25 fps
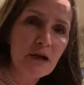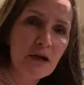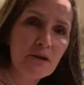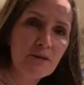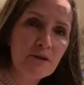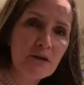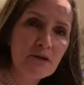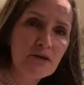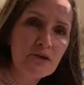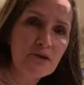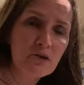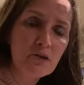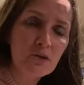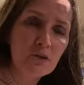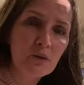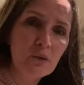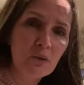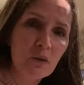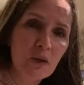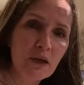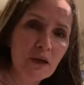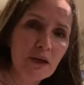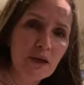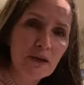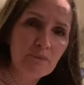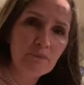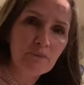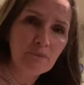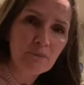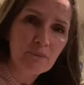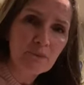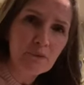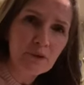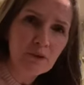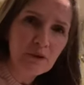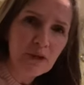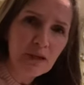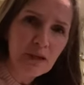they're still
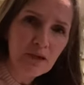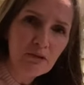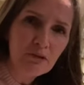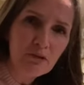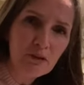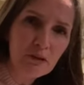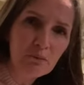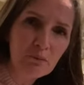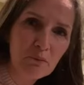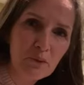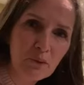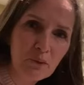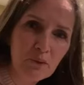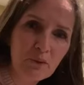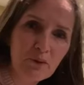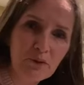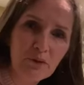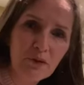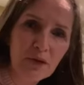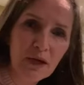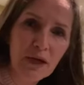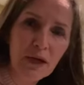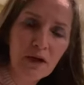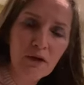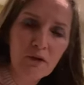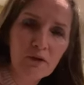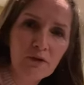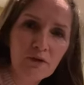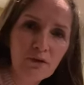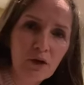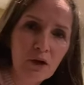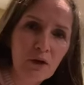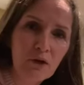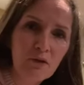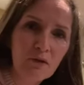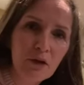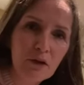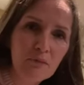gathering birds now,
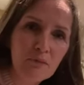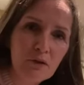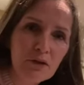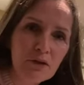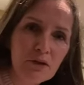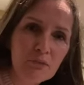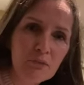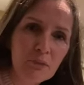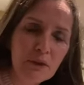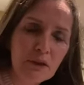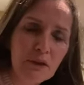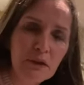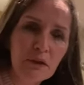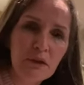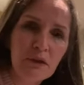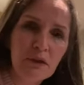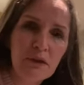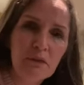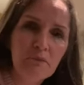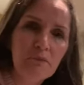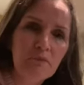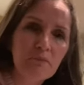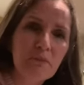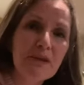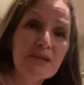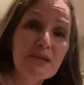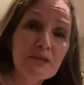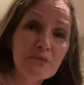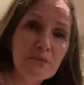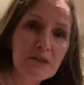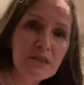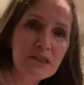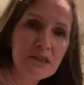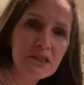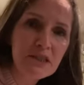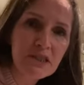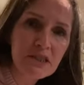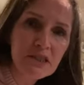so they must be
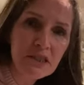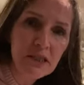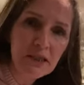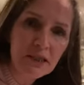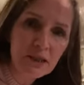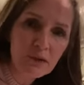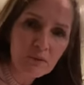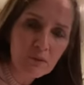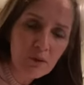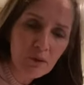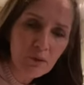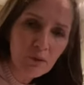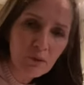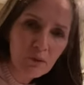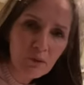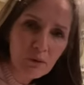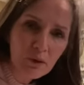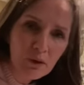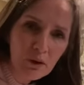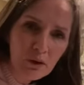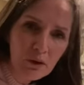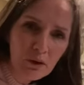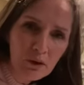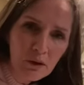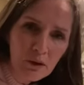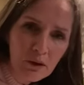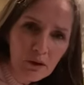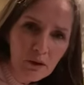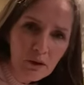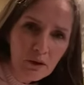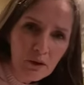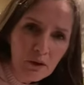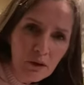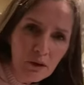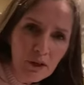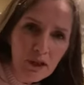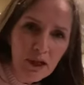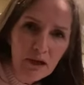sustainable.
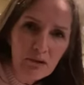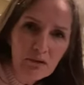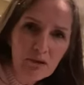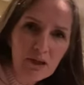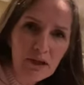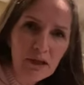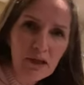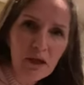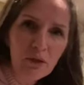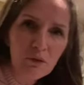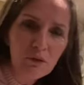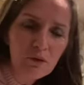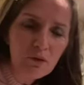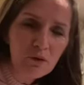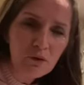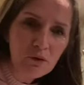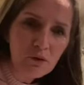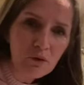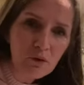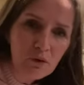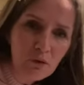I can't really go into it